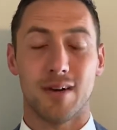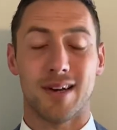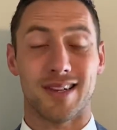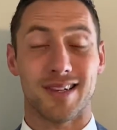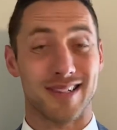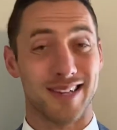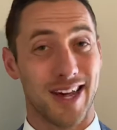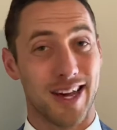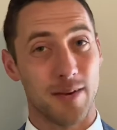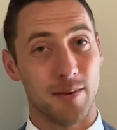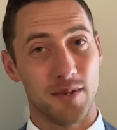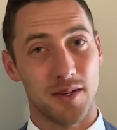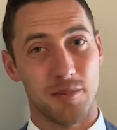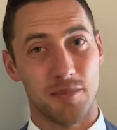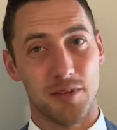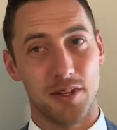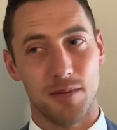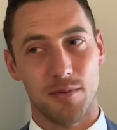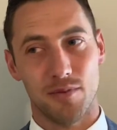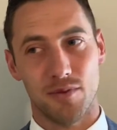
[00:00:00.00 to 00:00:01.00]
assign them to
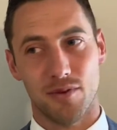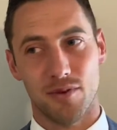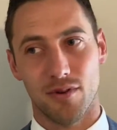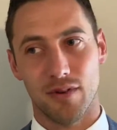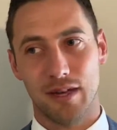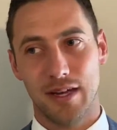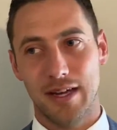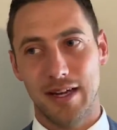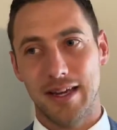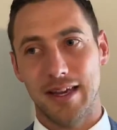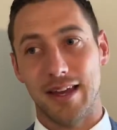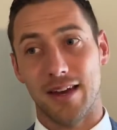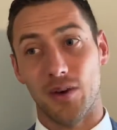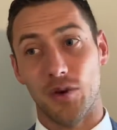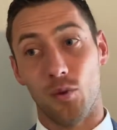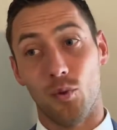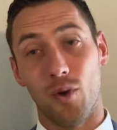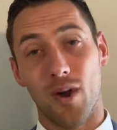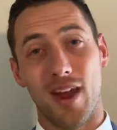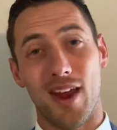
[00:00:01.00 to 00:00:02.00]
people in a
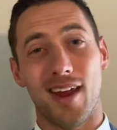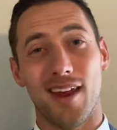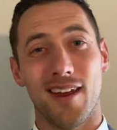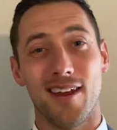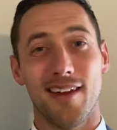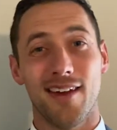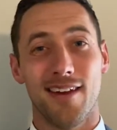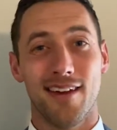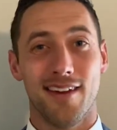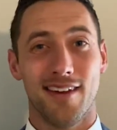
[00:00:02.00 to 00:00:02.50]
way